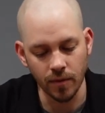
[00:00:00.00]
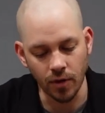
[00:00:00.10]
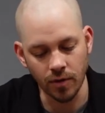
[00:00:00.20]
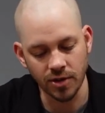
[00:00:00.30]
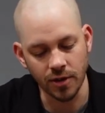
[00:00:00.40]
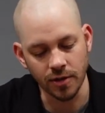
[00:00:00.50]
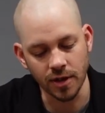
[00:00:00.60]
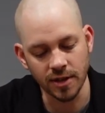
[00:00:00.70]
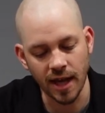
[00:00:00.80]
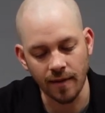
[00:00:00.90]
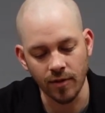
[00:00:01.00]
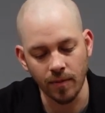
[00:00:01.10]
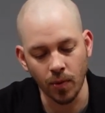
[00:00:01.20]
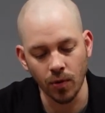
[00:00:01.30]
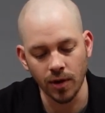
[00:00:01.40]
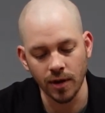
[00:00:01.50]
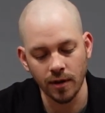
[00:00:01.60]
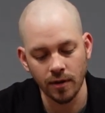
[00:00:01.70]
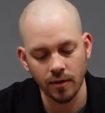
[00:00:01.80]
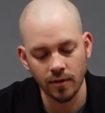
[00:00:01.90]
noticed here, it does have the corded
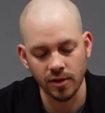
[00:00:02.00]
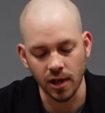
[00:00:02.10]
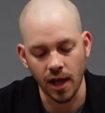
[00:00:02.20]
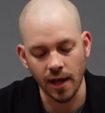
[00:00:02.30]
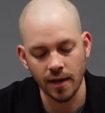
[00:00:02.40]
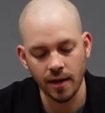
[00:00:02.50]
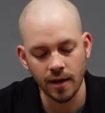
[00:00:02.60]
slide.